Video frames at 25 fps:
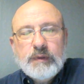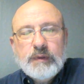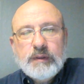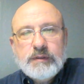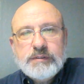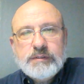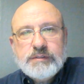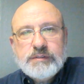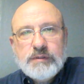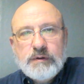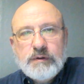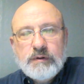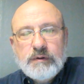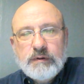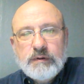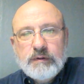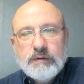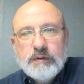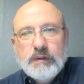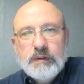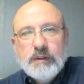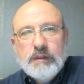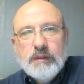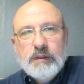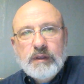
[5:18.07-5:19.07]
And
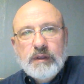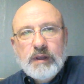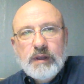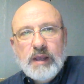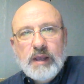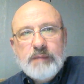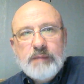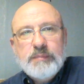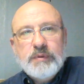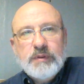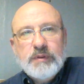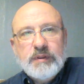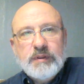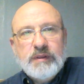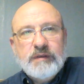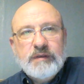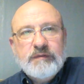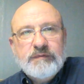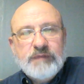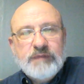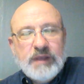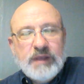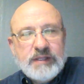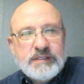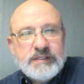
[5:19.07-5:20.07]
so I
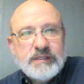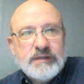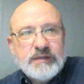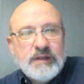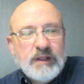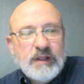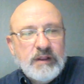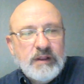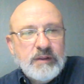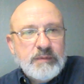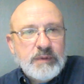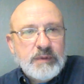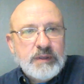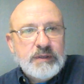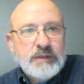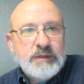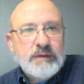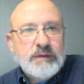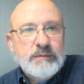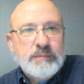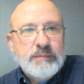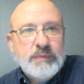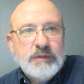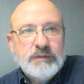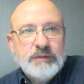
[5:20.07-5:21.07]
believe that's an element
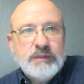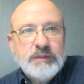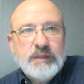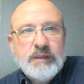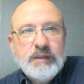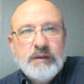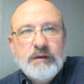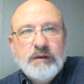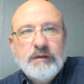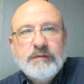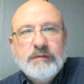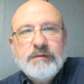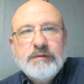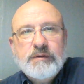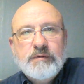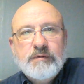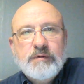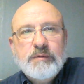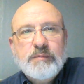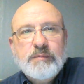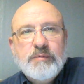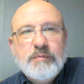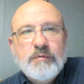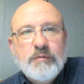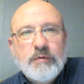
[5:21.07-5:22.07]
in building healthy
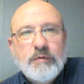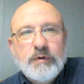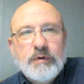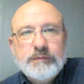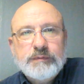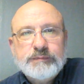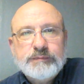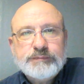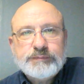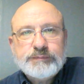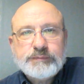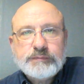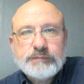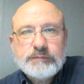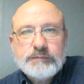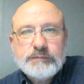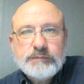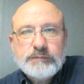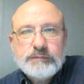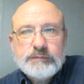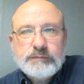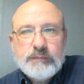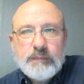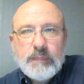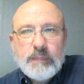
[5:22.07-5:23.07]
rapport.
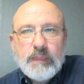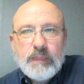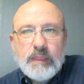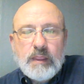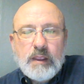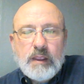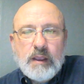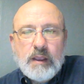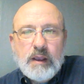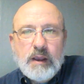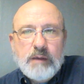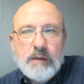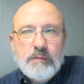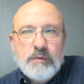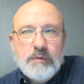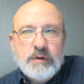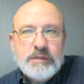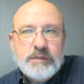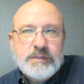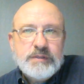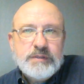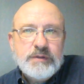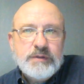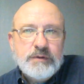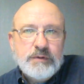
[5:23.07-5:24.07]
I
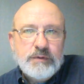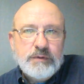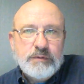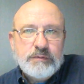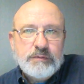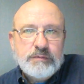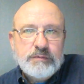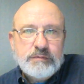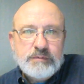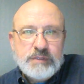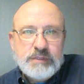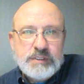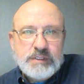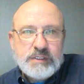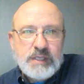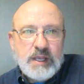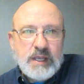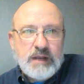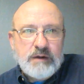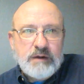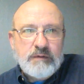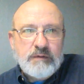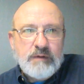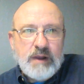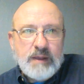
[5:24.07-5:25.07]
want to just
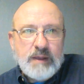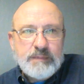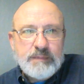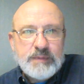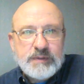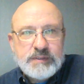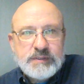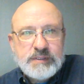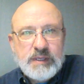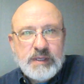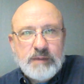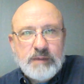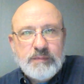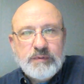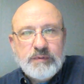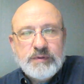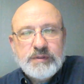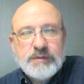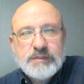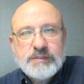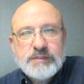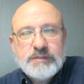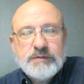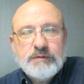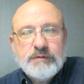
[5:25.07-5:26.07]
kind of wrap this up with
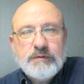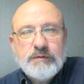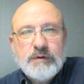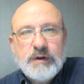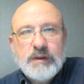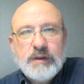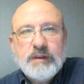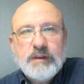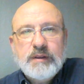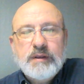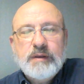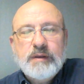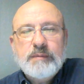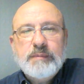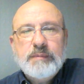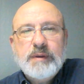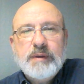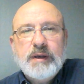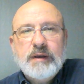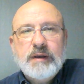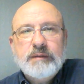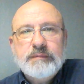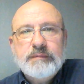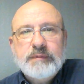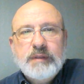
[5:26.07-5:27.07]
a story
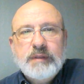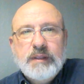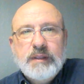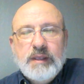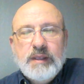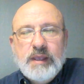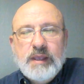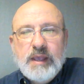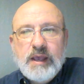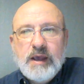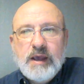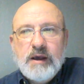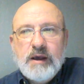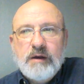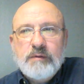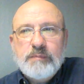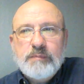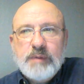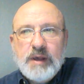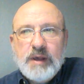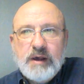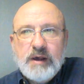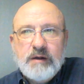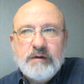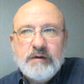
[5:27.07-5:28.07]
about how
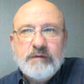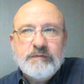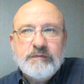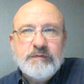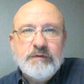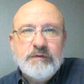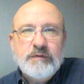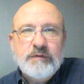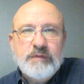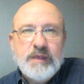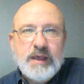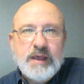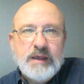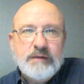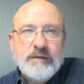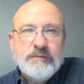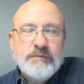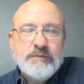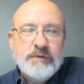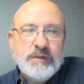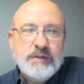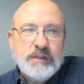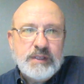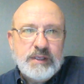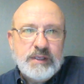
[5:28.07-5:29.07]
powerful that
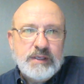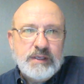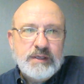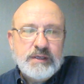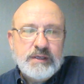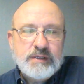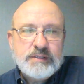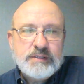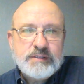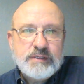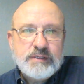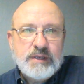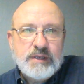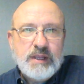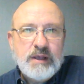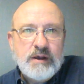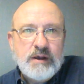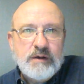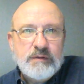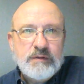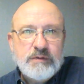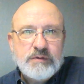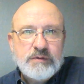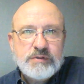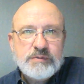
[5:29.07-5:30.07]
really is and
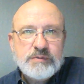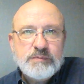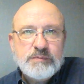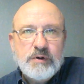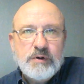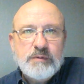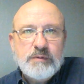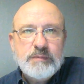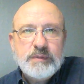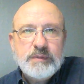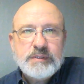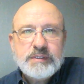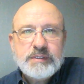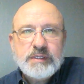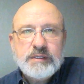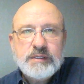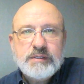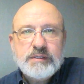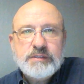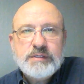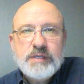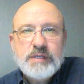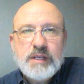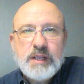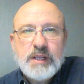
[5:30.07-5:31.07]
how those moments
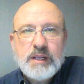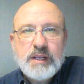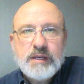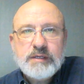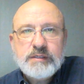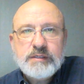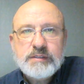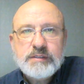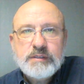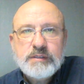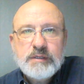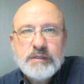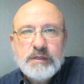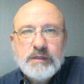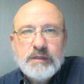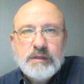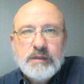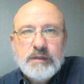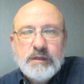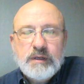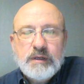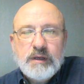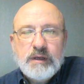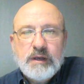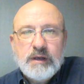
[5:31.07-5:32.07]
can change
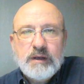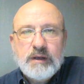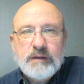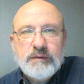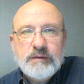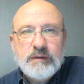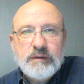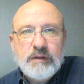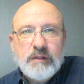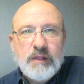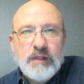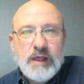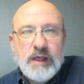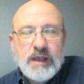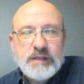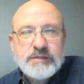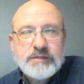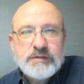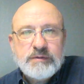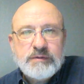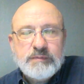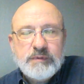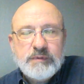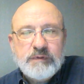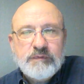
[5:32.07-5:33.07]
the
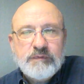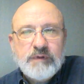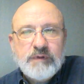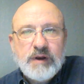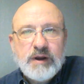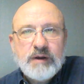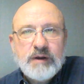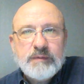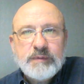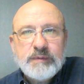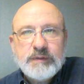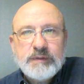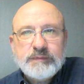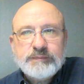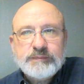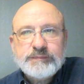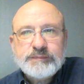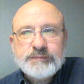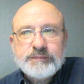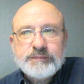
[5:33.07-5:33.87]
classroom environment.